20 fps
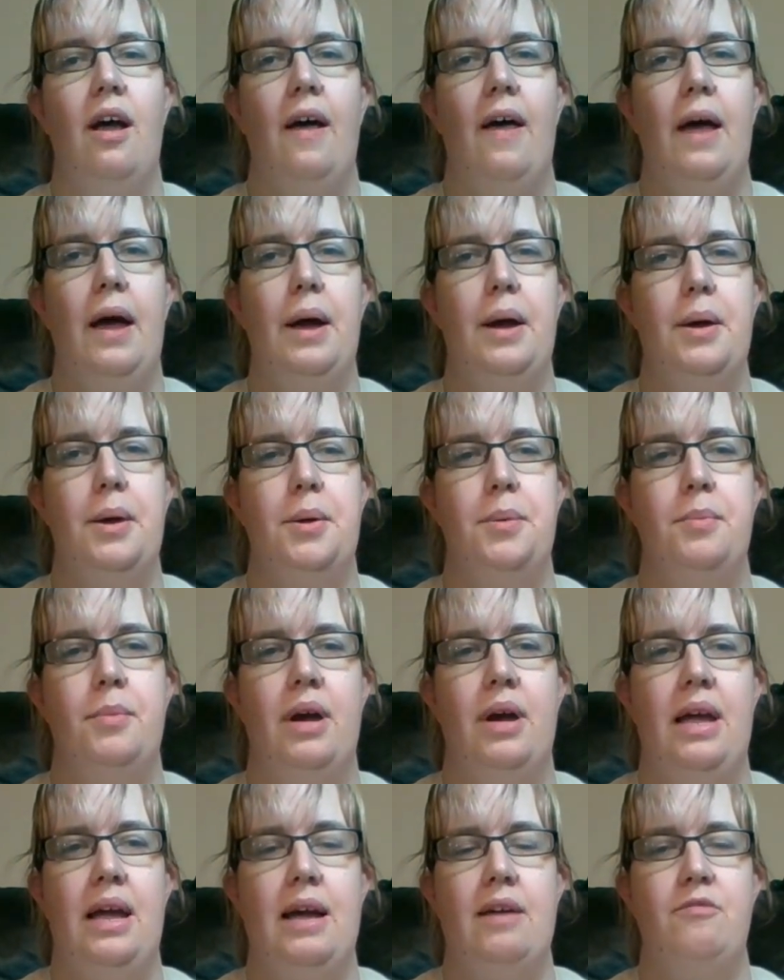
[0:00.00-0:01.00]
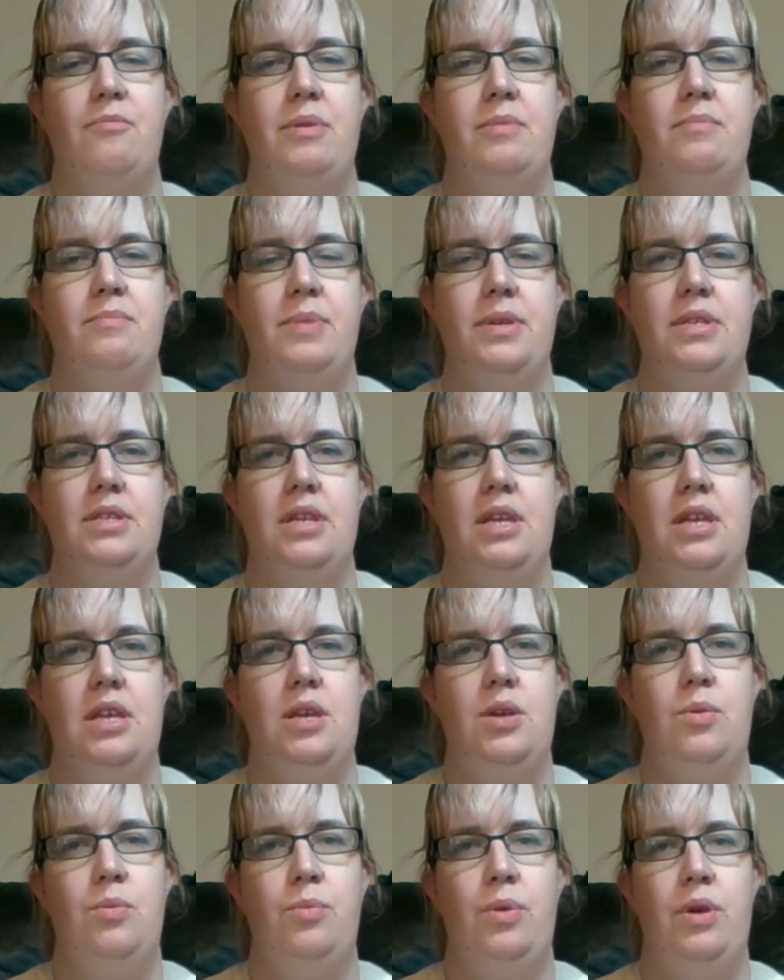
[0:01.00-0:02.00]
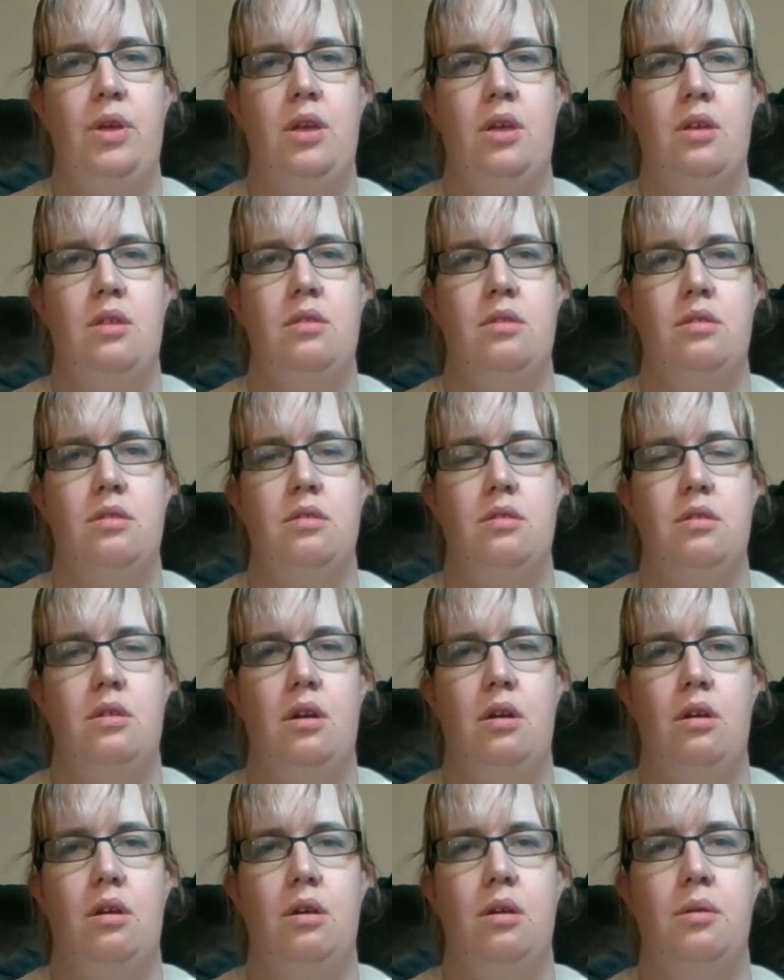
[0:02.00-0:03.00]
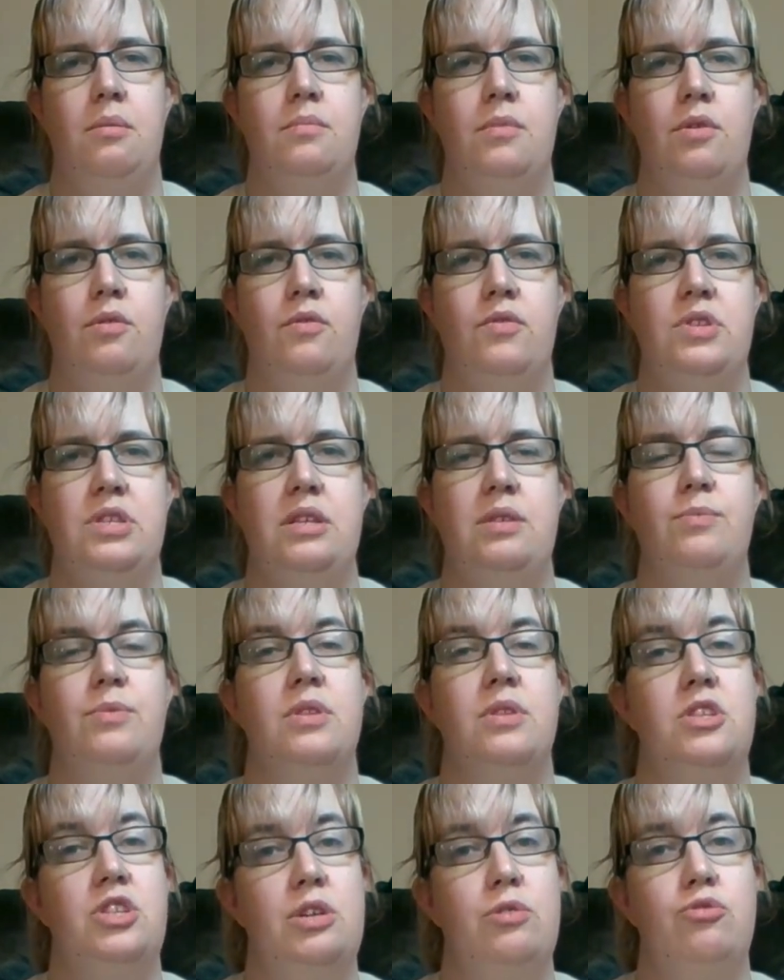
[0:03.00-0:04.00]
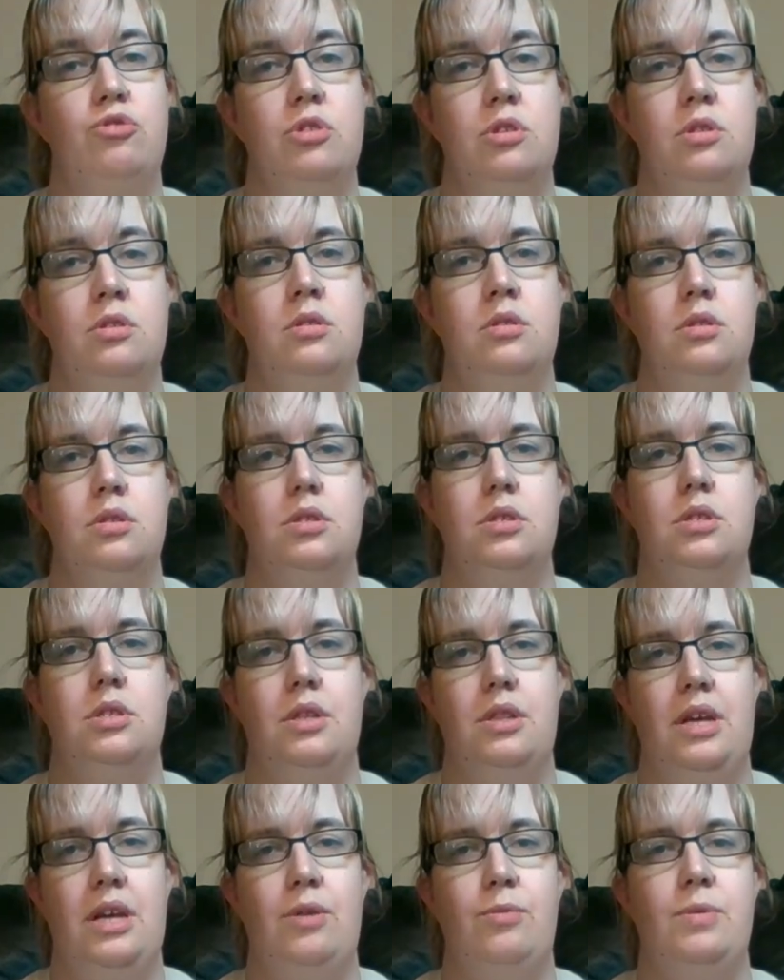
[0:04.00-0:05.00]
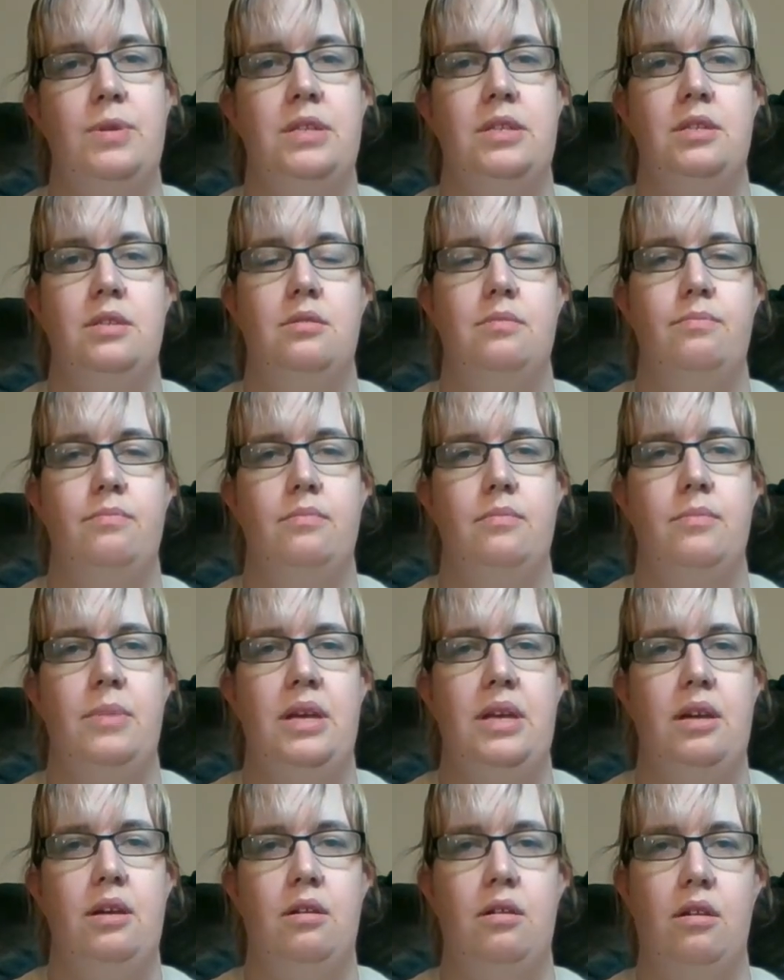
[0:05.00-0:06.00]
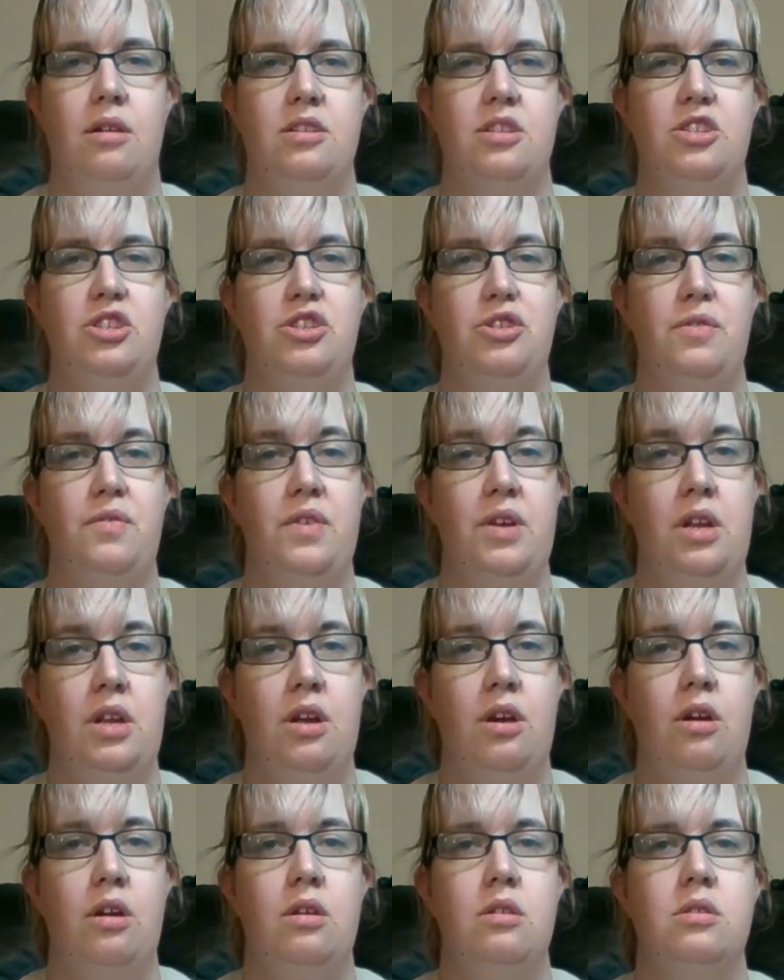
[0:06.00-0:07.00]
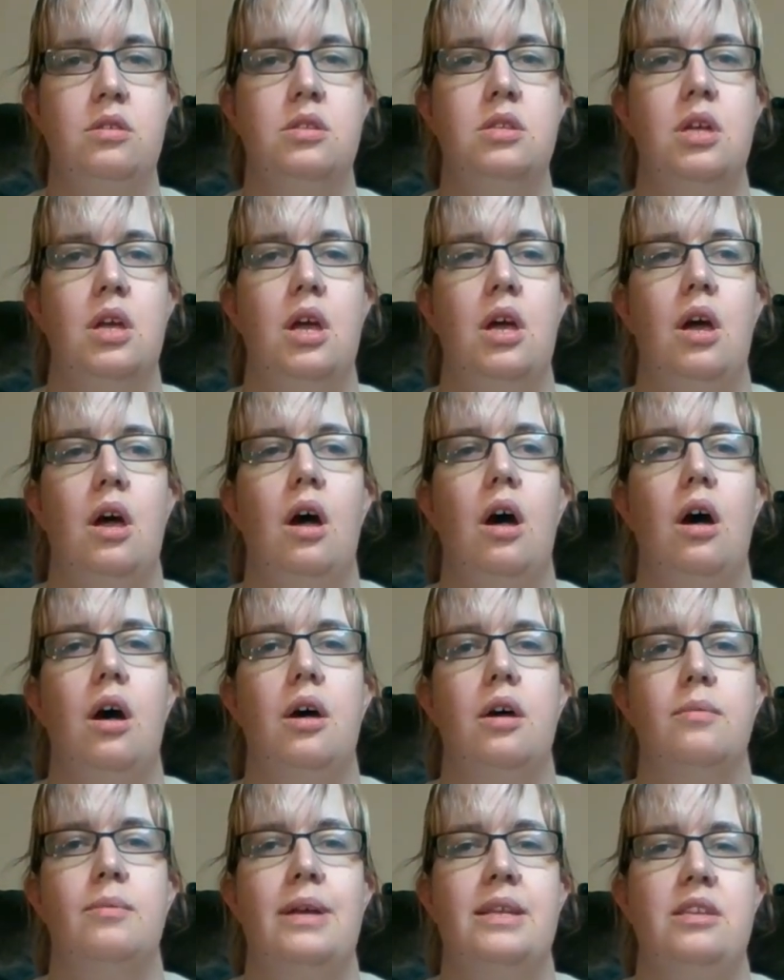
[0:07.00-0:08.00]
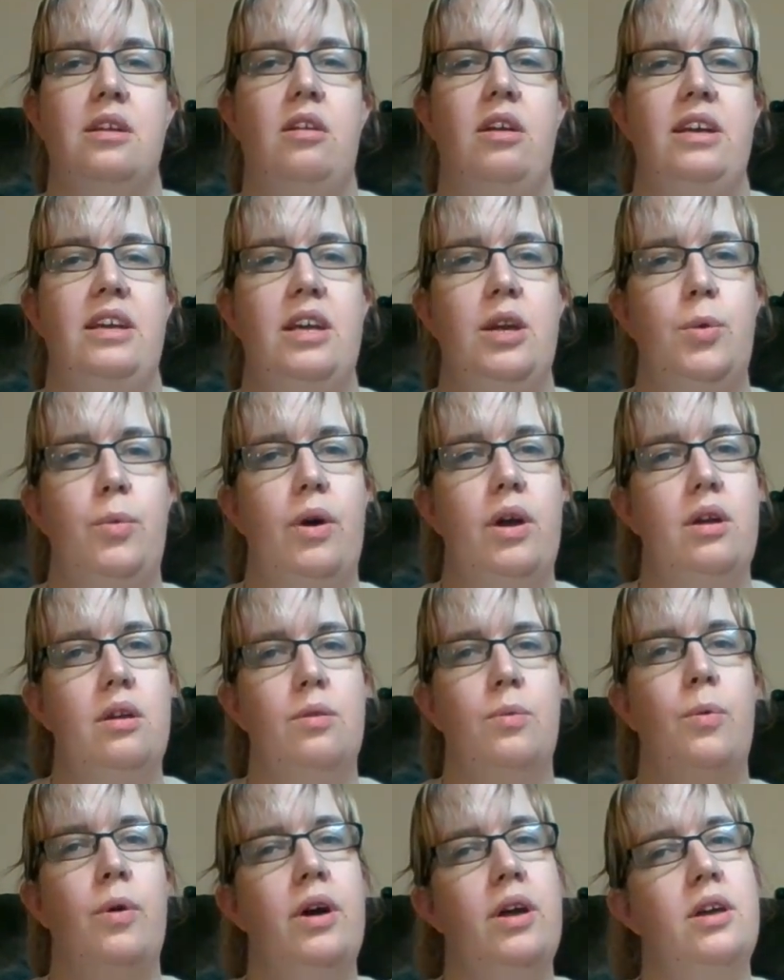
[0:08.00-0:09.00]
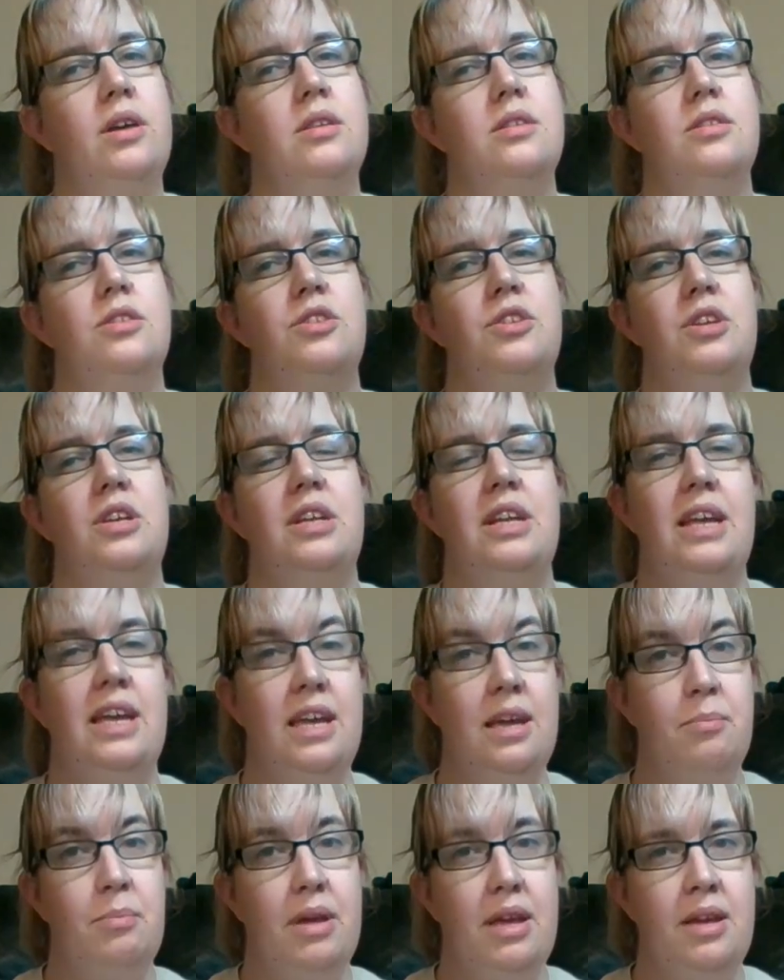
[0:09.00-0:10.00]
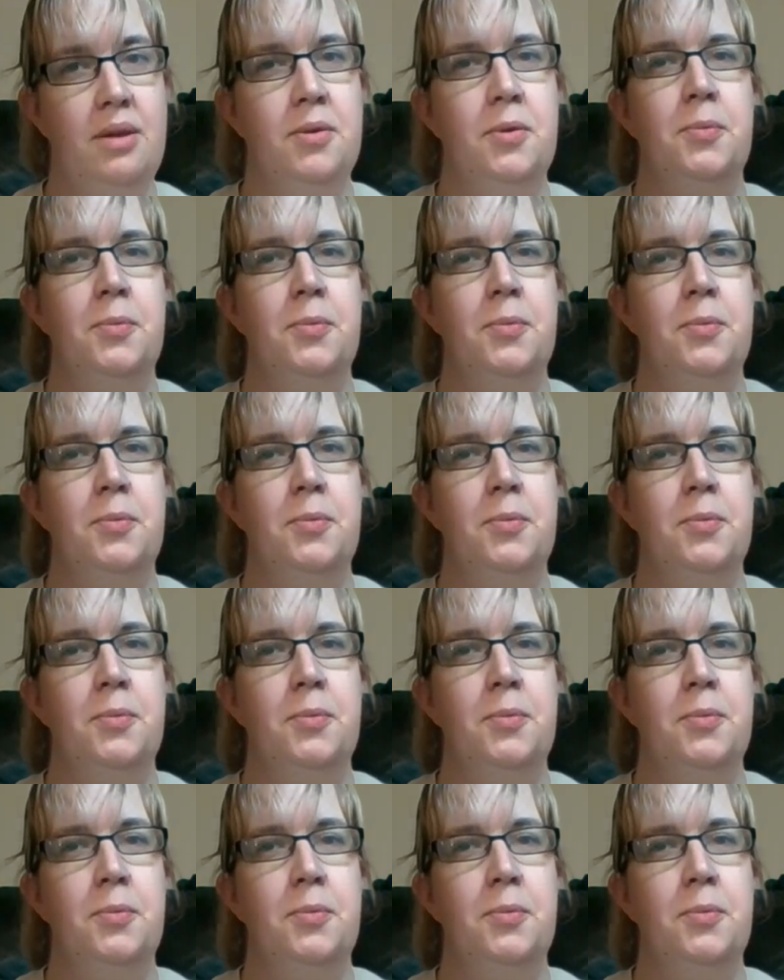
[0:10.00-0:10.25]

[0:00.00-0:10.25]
I have been busy with, obviously with the children, so they always make it harder to do videos, as I like it quite quiet so you can hear me.